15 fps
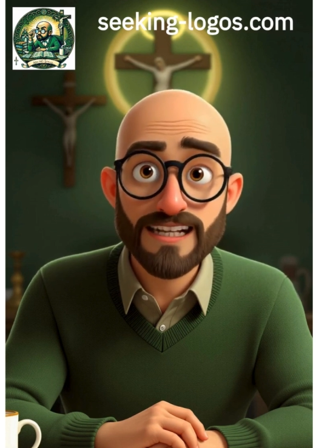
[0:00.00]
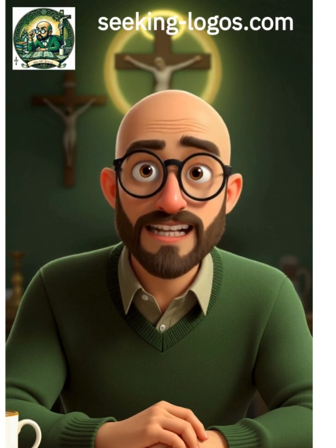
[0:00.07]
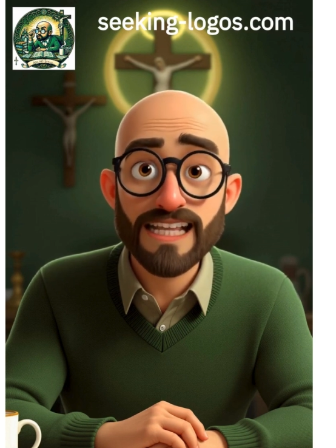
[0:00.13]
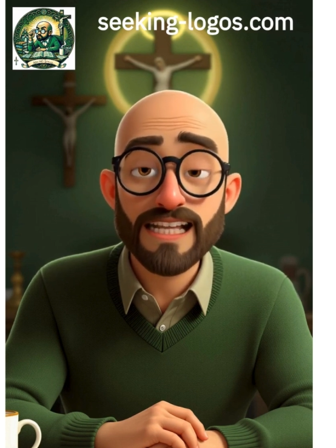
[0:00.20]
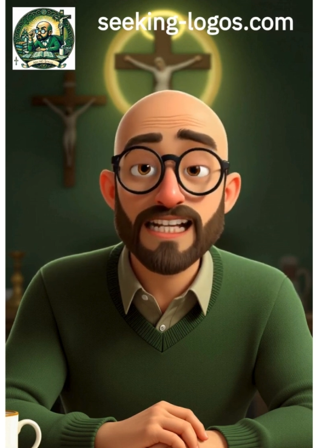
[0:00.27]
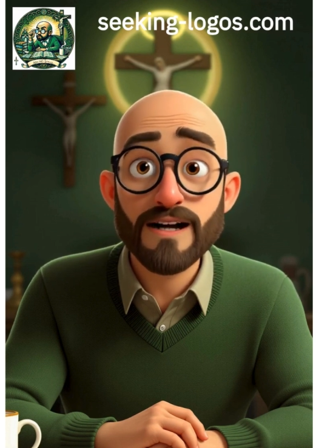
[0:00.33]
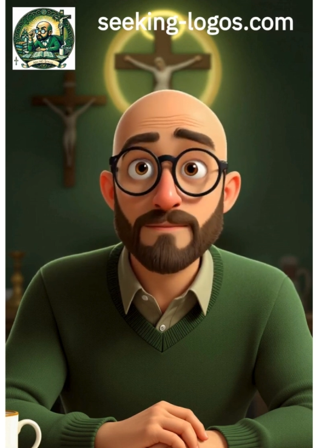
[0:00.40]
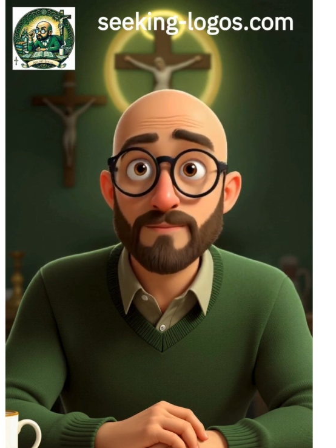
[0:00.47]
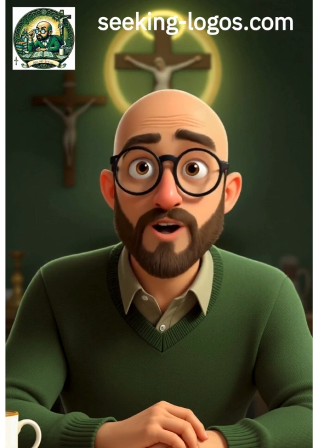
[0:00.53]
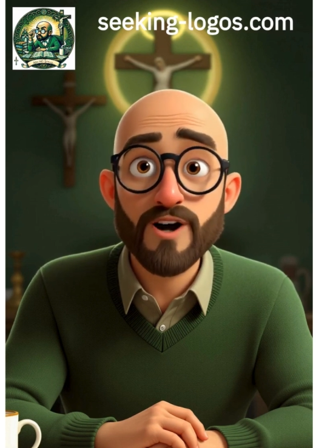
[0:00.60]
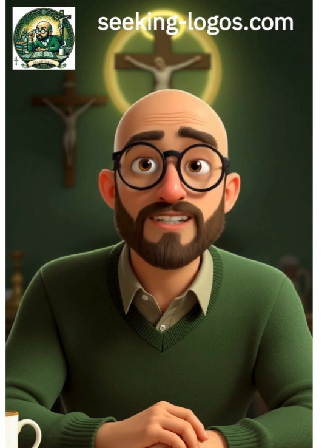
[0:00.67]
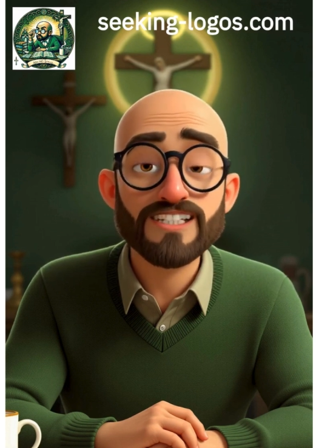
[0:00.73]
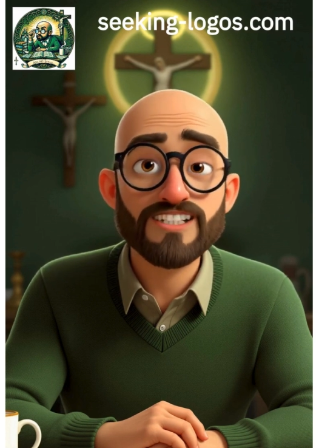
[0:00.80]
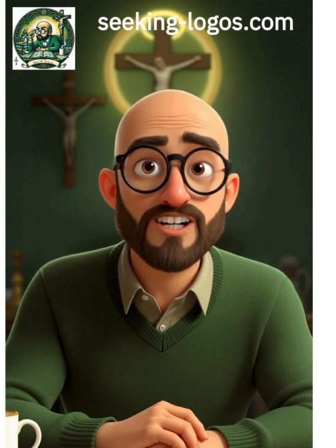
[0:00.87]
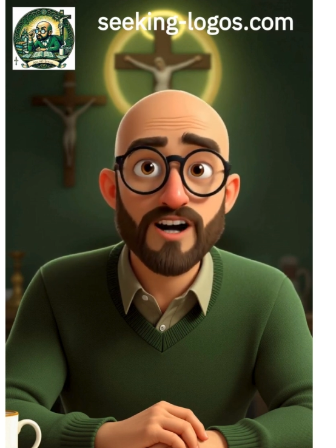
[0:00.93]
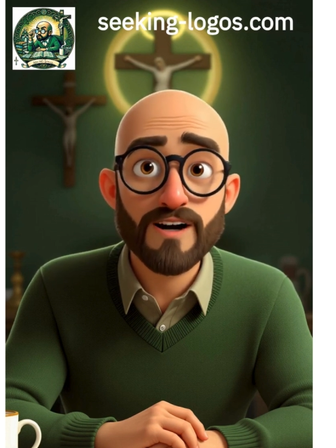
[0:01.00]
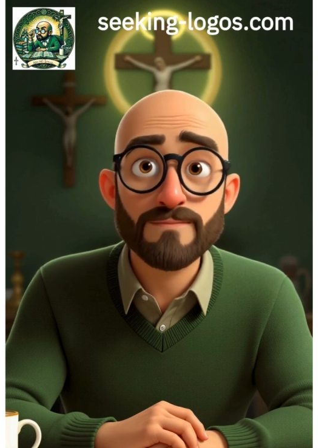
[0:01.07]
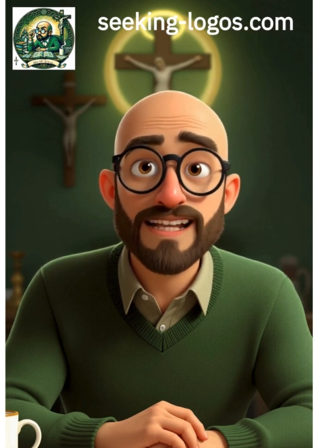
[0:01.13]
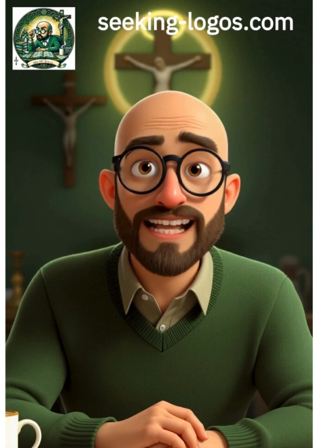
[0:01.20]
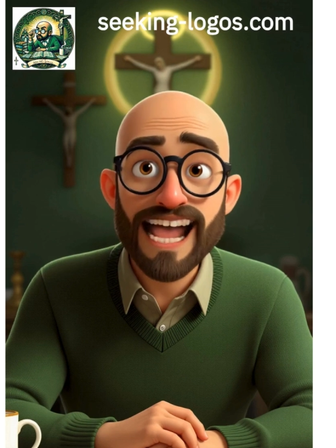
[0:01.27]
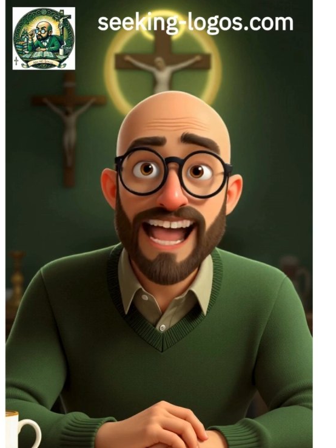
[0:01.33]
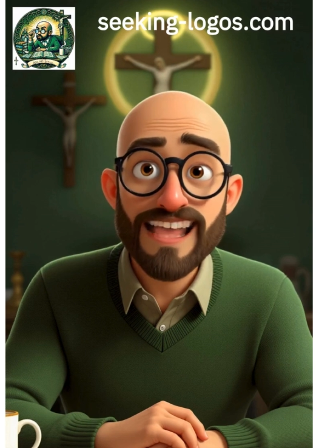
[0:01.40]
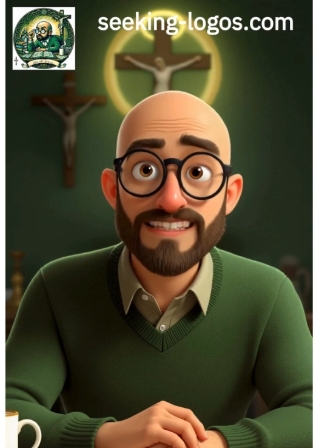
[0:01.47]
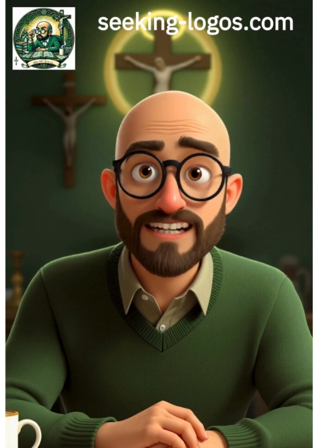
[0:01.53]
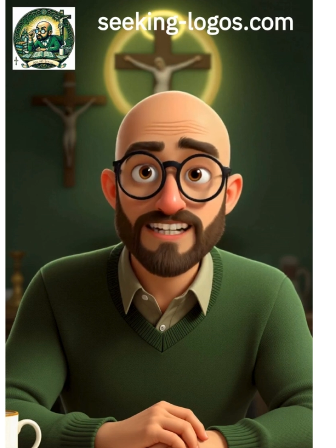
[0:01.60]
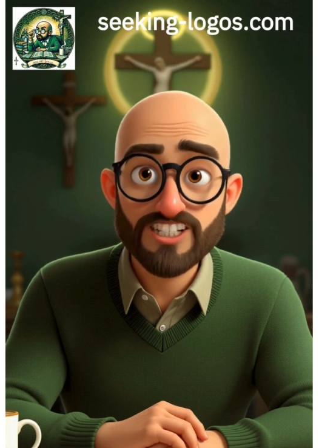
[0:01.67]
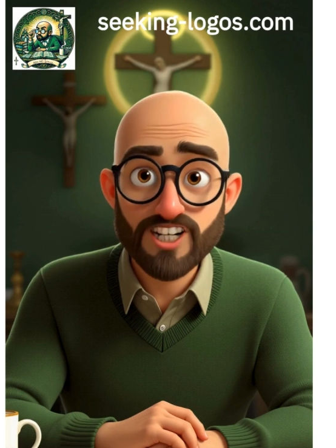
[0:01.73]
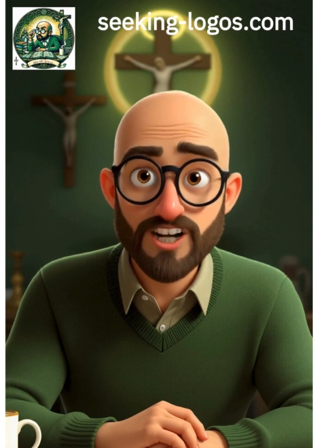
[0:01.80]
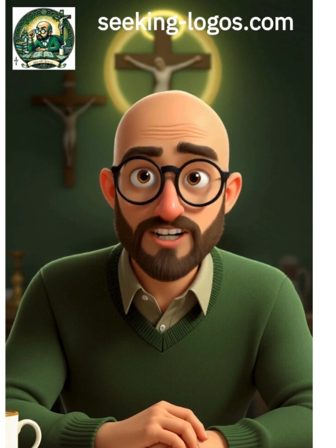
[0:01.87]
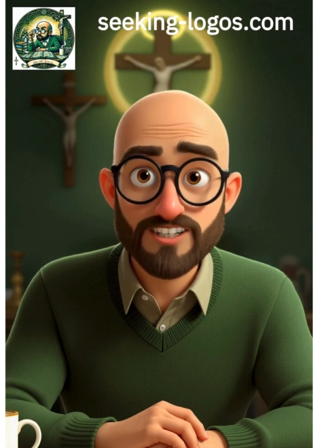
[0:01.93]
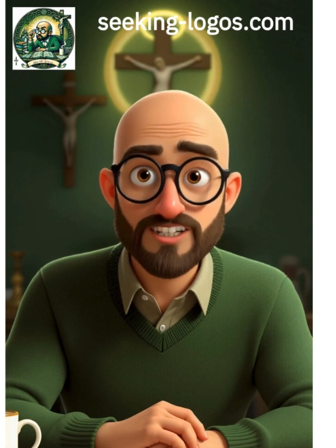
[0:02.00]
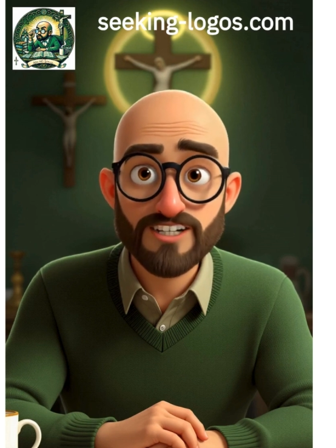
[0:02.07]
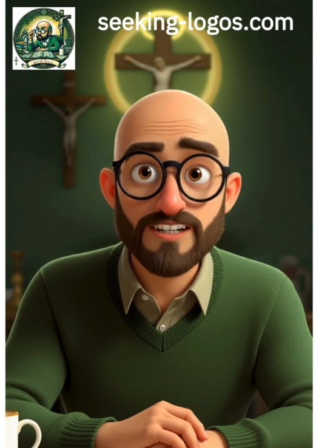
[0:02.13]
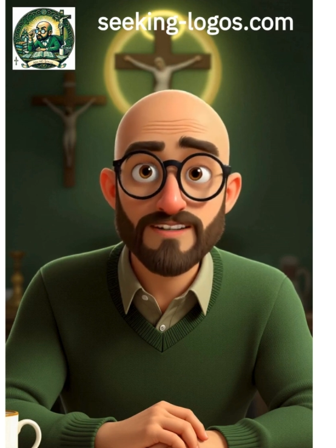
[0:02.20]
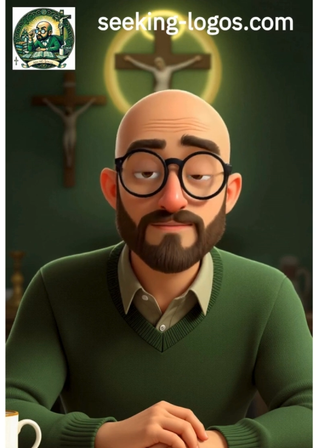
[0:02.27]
He employed the term Catholic Church,